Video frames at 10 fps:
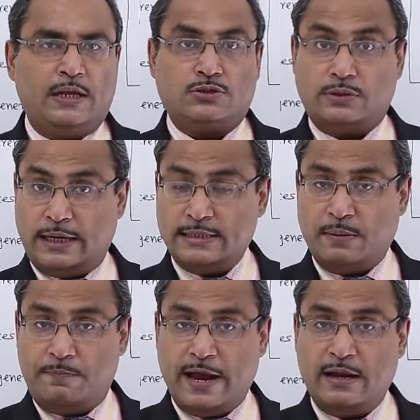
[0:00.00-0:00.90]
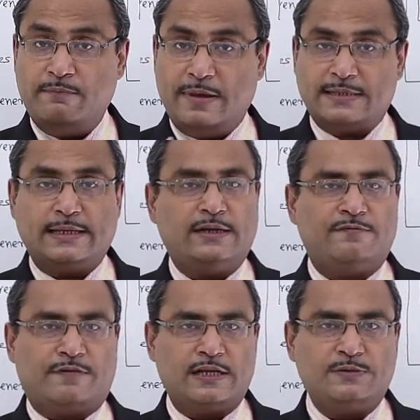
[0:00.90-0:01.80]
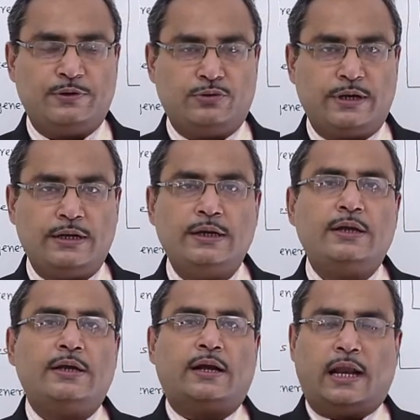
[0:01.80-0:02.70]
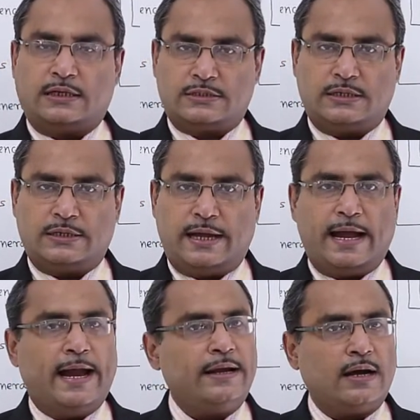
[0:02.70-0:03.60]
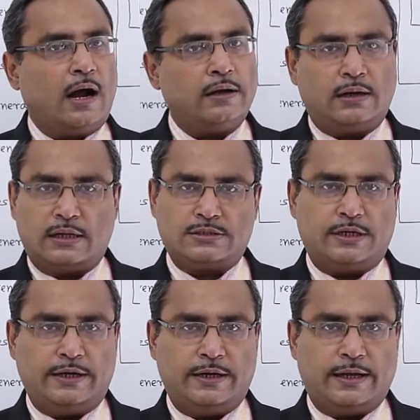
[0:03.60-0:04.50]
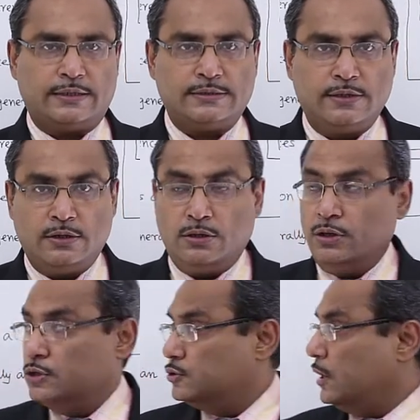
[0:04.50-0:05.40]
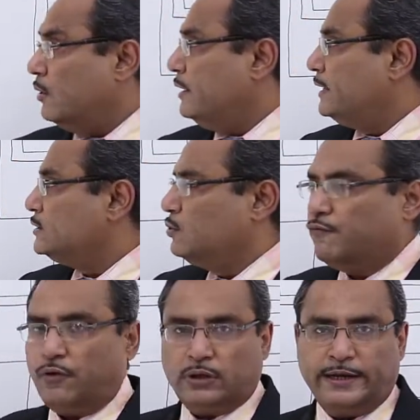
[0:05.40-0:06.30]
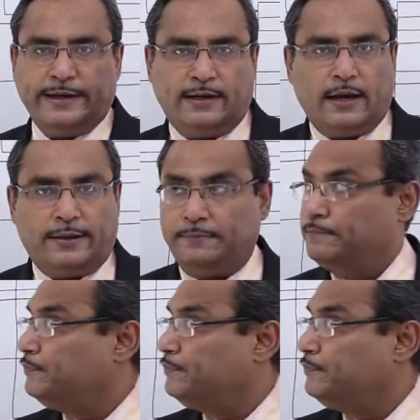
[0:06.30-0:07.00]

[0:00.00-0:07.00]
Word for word: So that is the very basic difference between clustered and unclustered index. So now let us go for the detailing.